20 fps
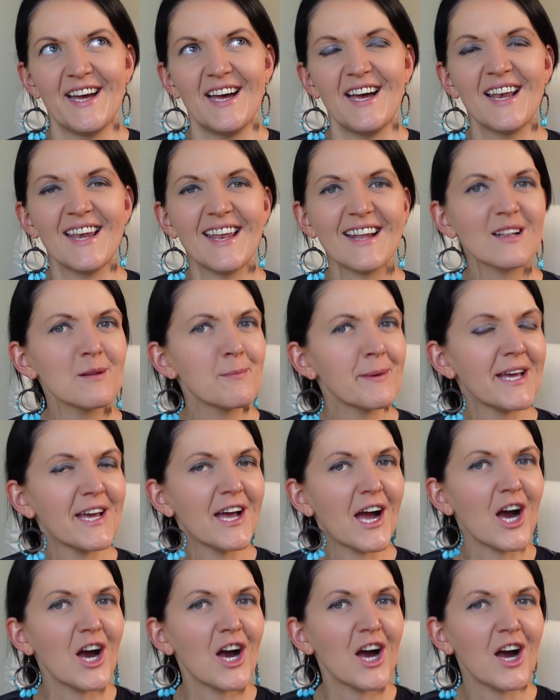a little bit
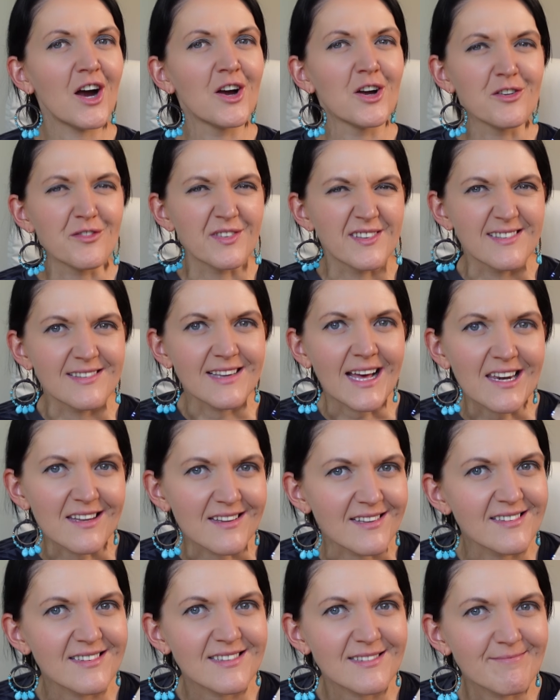
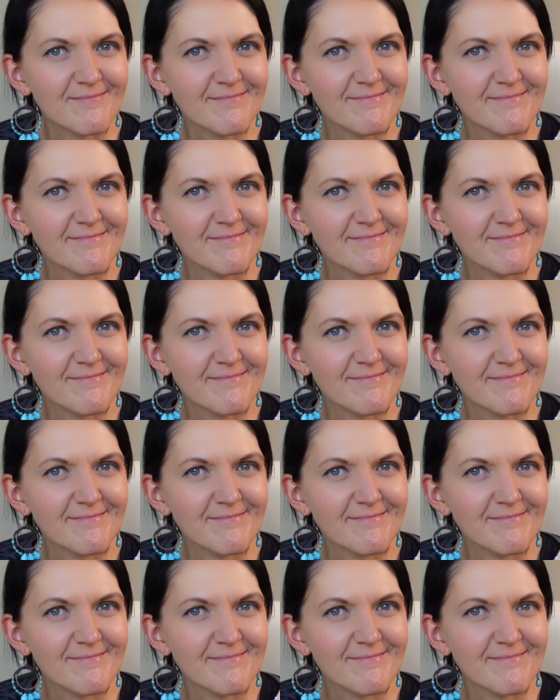overzealous.